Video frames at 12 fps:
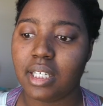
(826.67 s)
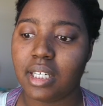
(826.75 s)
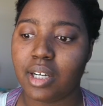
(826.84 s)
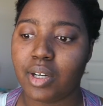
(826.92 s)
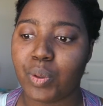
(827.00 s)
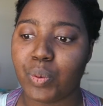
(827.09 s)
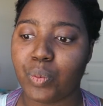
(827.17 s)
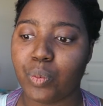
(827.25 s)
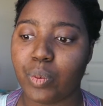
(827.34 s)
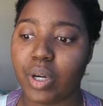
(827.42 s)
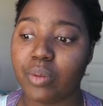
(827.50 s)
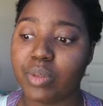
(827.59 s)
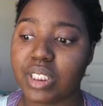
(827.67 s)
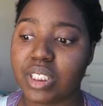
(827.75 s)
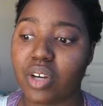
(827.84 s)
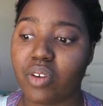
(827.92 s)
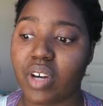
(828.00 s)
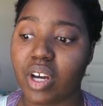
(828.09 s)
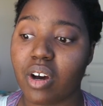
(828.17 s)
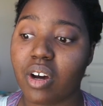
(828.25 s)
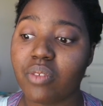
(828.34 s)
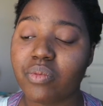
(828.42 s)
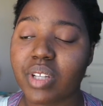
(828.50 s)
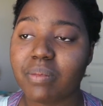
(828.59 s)
know what was going
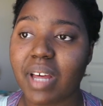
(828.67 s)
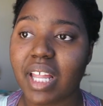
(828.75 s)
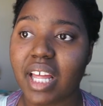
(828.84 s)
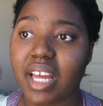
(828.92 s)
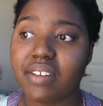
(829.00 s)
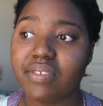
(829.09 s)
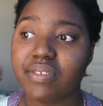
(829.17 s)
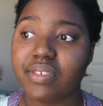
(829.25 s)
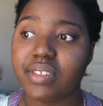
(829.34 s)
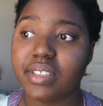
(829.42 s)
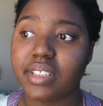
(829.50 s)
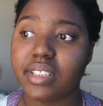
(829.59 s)
on with my life.